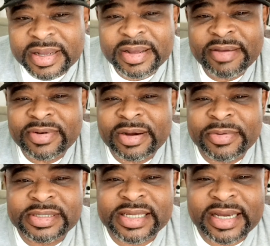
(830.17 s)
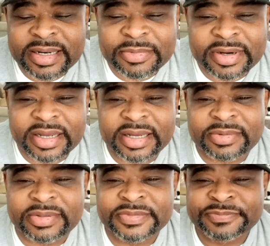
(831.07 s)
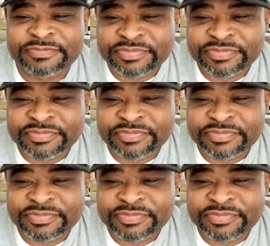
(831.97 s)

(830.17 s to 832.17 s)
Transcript: Even though we say that we're equal,